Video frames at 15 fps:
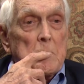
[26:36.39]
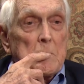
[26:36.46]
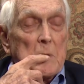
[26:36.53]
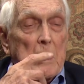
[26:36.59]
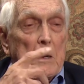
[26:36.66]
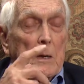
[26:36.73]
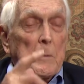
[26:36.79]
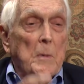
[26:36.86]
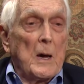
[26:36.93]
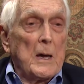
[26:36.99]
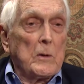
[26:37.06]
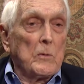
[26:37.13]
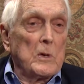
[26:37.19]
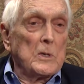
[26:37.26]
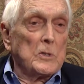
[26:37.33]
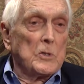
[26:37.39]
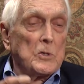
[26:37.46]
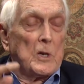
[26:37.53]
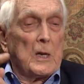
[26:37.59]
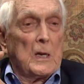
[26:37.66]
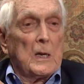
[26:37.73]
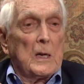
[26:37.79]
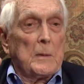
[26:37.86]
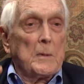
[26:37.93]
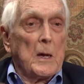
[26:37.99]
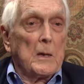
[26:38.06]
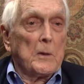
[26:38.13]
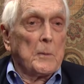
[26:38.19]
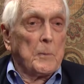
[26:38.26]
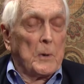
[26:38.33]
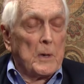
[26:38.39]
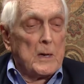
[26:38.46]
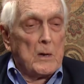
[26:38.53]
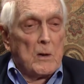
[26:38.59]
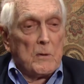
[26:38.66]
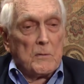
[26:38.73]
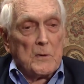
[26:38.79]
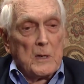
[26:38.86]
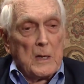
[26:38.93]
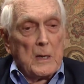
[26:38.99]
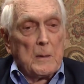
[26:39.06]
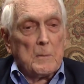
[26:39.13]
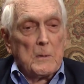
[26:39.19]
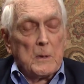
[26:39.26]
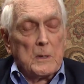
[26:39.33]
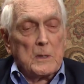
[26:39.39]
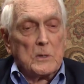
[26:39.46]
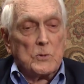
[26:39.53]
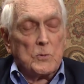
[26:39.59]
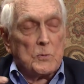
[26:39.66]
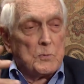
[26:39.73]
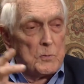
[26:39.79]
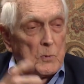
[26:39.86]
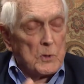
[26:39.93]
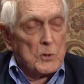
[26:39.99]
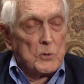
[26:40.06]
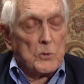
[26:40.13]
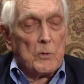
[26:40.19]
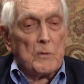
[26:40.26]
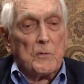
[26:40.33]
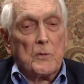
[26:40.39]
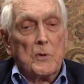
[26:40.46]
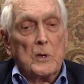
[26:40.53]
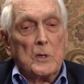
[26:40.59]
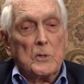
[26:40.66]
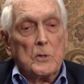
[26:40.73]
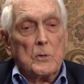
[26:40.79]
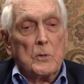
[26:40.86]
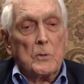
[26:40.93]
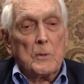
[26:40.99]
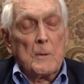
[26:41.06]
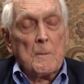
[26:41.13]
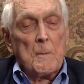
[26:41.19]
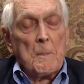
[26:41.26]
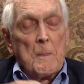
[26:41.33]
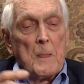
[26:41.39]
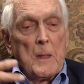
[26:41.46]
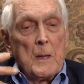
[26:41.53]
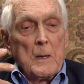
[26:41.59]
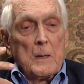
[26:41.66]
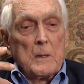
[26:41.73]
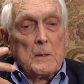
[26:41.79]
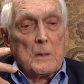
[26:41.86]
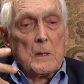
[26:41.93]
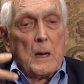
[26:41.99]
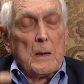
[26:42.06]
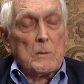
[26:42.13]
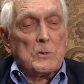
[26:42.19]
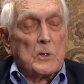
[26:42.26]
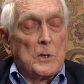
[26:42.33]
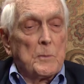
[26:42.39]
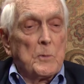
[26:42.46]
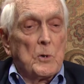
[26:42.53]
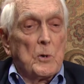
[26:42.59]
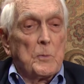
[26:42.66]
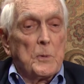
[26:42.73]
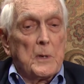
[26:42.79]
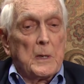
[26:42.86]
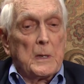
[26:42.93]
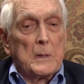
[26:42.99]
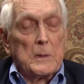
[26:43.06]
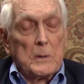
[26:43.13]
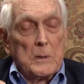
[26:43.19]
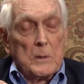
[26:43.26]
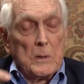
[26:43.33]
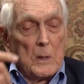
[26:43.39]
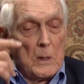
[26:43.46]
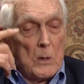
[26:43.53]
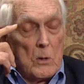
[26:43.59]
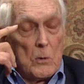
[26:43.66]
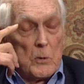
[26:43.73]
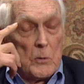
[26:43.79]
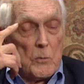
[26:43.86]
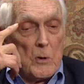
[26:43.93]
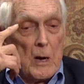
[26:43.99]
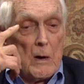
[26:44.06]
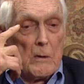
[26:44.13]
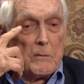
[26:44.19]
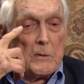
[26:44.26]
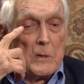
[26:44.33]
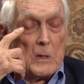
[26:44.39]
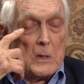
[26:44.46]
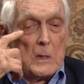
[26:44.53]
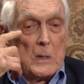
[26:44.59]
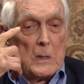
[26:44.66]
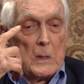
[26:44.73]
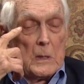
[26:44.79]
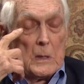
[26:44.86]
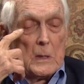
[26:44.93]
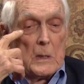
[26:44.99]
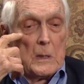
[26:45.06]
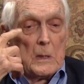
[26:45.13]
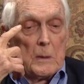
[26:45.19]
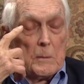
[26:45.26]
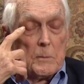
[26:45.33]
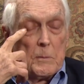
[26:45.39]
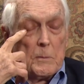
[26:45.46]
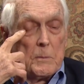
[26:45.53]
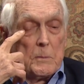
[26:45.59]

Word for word: now the mine wins the second game. Now the playoff game is what you're referring to. That I was in the bullpen along with Ralph. Um,